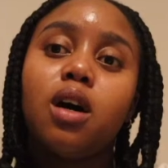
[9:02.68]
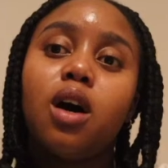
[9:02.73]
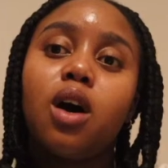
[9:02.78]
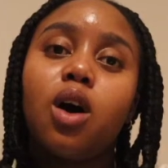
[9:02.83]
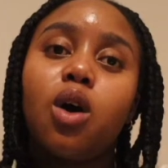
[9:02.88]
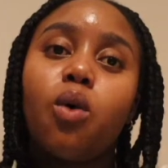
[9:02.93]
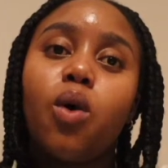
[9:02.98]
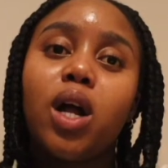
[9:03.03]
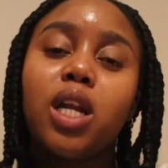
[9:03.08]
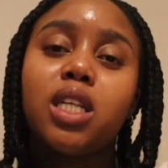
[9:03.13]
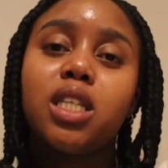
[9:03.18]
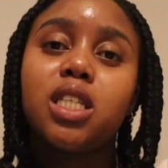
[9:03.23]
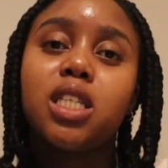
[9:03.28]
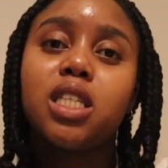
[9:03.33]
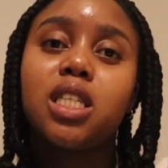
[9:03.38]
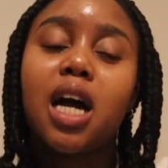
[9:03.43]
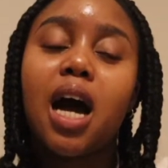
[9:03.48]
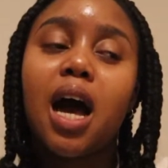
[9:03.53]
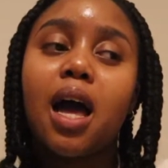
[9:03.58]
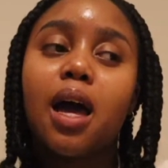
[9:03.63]
quality
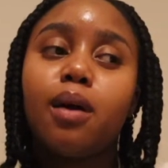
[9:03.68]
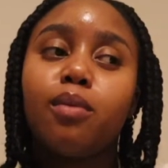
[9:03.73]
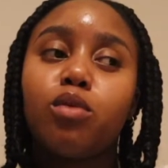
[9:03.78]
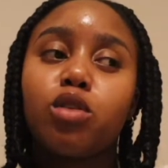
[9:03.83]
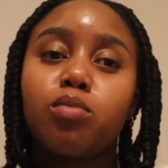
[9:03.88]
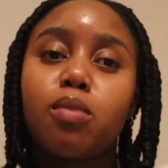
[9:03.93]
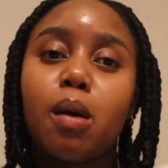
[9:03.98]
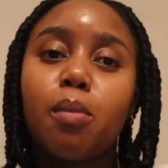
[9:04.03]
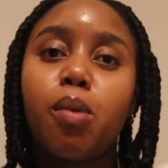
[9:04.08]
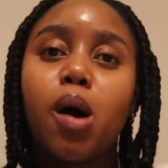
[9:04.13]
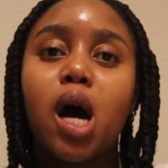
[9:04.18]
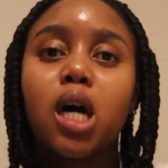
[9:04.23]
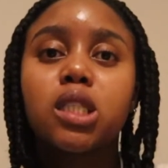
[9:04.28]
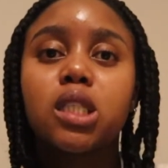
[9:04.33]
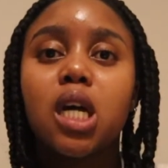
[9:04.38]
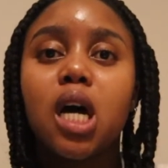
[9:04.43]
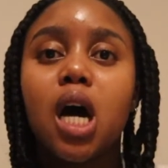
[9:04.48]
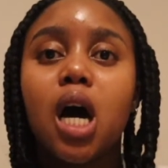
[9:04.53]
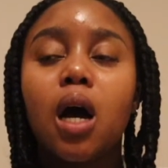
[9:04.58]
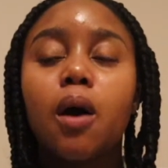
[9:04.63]
time with my
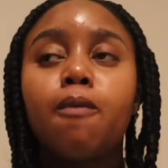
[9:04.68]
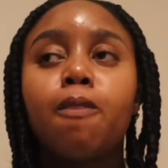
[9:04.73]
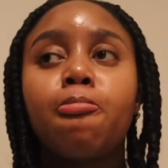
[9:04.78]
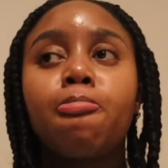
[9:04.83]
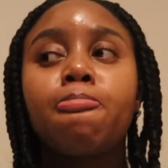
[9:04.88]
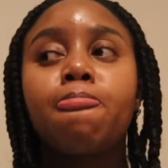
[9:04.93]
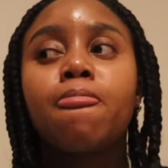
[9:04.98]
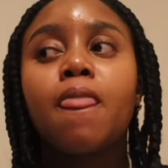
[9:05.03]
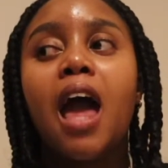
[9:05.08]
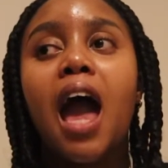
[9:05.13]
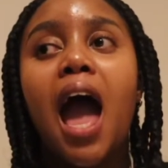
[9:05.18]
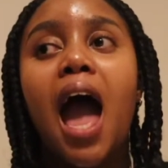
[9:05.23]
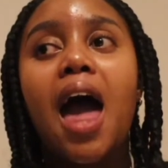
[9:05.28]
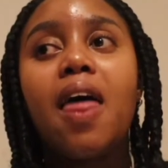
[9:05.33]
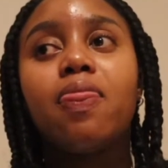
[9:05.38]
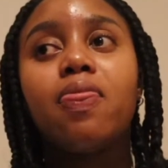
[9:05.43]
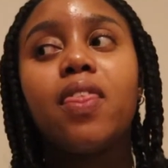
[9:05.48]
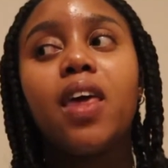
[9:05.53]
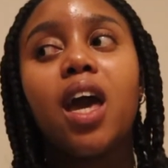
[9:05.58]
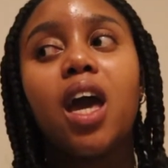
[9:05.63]
partner.
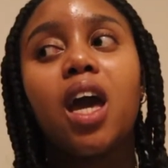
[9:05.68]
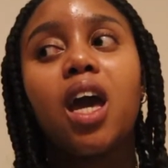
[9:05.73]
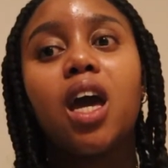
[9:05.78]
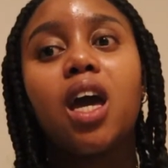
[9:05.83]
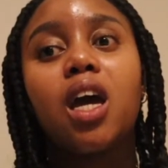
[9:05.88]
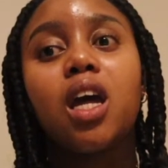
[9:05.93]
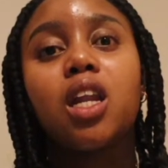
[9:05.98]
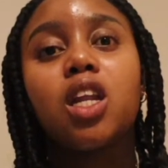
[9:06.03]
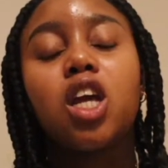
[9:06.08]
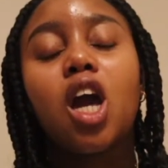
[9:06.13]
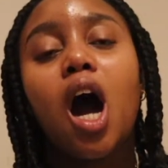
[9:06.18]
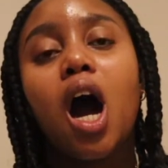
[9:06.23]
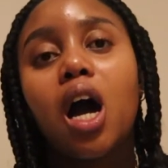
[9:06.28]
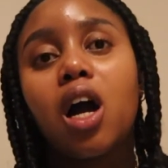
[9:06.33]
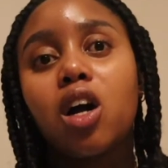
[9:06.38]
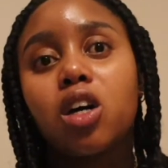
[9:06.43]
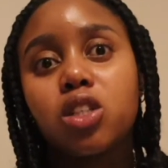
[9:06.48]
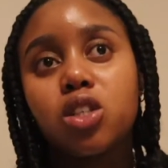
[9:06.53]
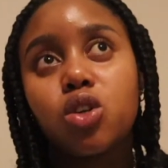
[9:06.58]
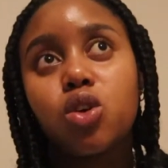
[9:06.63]
And then, yeah, I
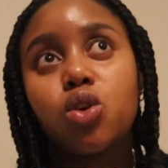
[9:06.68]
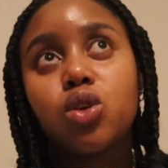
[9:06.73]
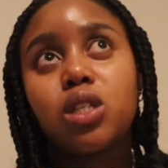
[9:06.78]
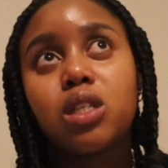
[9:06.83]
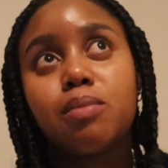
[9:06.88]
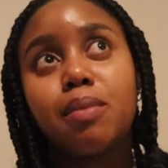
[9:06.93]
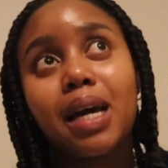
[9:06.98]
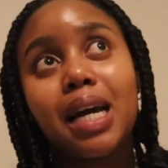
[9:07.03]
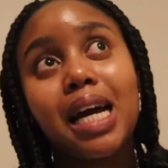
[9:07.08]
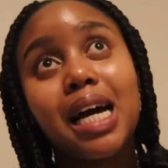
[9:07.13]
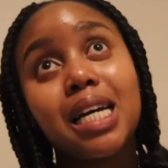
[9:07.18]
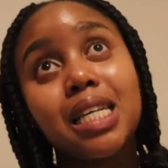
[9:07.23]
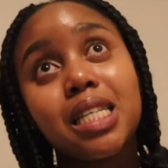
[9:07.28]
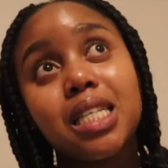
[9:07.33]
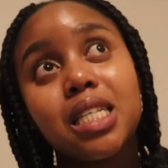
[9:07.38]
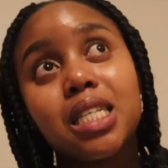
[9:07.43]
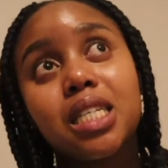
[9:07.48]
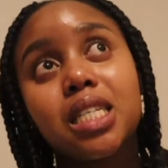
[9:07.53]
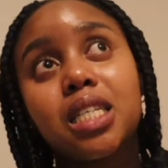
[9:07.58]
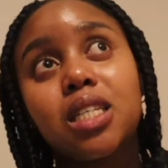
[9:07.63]
got to go see my
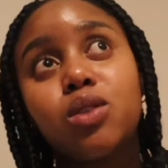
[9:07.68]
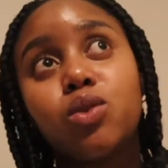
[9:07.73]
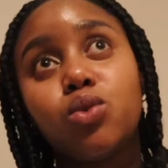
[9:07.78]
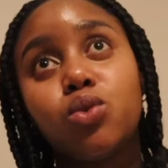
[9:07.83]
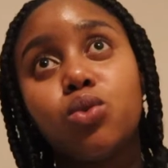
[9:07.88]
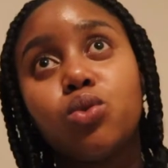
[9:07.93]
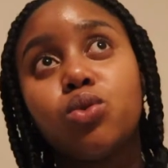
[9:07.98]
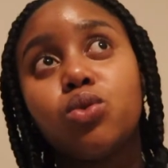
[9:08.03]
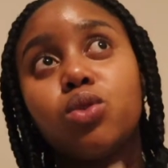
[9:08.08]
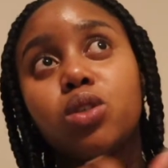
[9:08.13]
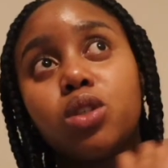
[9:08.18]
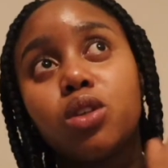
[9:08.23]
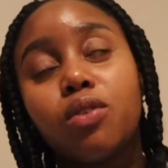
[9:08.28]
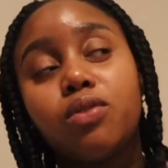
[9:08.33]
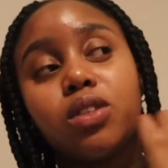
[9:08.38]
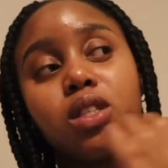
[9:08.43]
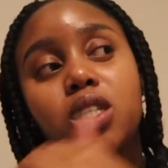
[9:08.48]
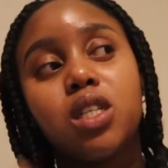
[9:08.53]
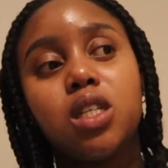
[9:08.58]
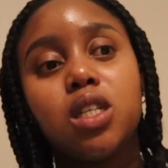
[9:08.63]
cousin, who is
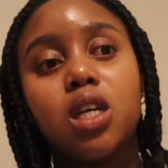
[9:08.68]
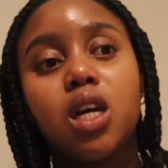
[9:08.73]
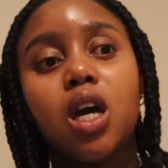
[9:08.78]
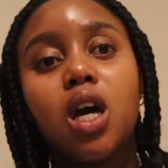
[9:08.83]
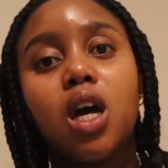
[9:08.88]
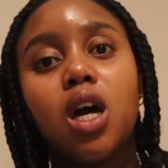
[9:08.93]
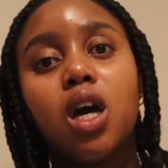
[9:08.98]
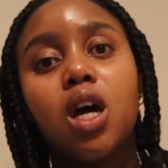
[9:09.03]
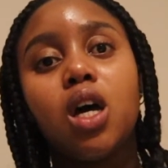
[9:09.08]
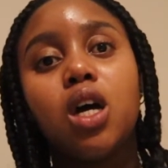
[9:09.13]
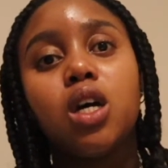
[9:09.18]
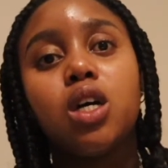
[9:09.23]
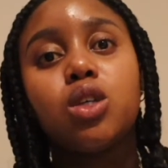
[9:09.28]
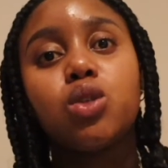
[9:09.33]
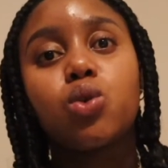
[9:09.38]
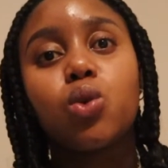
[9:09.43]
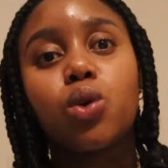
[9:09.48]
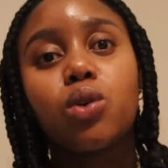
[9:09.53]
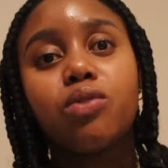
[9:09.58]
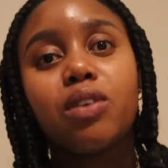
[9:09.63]
obviously
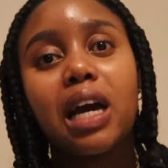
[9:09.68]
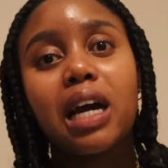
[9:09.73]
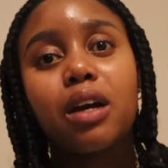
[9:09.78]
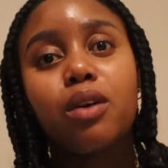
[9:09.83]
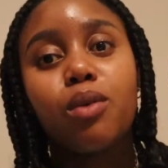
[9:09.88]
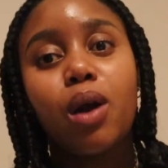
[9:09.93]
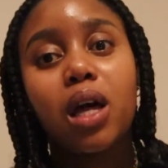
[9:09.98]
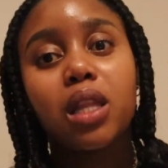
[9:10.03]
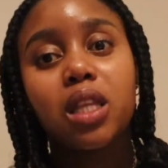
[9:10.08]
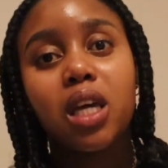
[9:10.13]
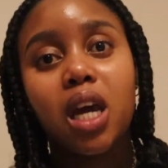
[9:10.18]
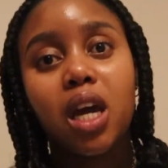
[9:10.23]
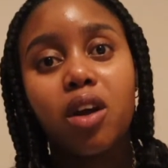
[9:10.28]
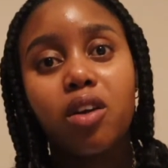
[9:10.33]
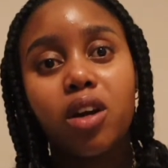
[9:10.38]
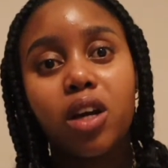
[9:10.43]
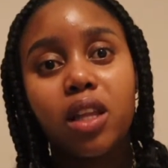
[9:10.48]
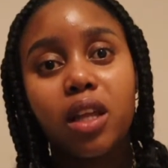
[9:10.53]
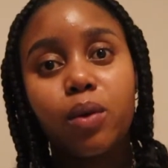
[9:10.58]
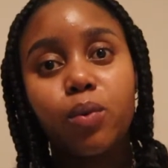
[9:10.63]
sort of like around the
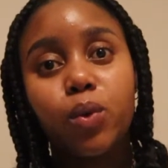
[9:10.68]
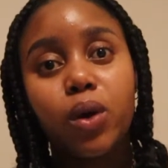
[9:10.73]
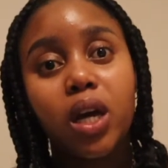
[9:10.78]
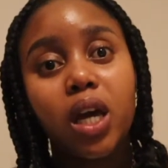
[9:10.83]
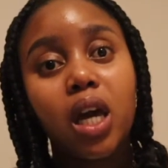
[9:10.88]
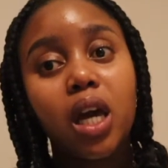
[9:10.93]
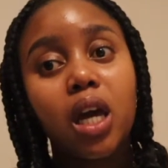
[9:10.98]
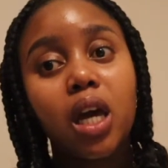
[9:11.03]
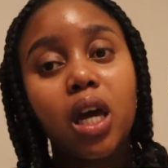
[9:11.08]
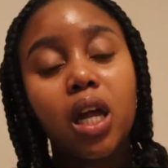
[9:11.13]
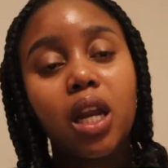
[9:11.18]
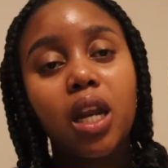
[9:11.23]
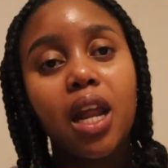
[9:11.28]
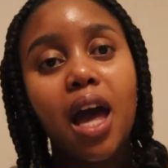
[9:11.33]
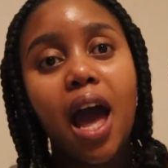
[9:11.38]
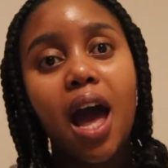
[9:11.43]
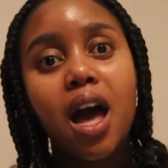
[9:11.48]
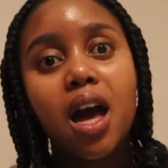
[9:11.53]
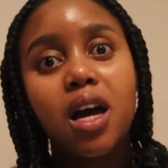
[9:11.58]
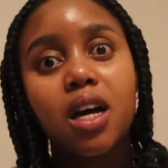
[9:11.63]
area that we're in.
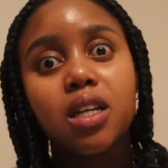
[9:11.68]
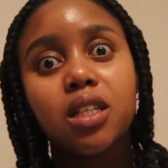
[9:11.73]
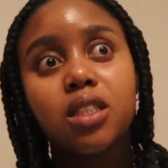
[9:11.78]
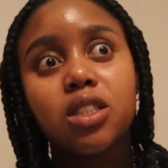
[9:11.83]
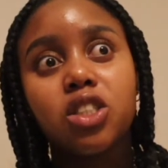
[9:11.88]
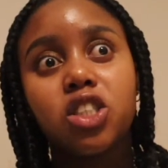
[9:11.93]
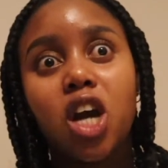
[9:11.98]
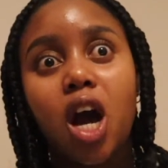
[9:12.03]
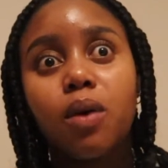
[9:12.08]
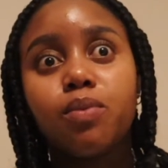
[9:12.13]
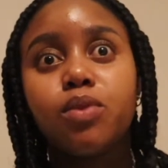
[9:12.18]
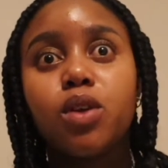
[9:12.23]
And yeah,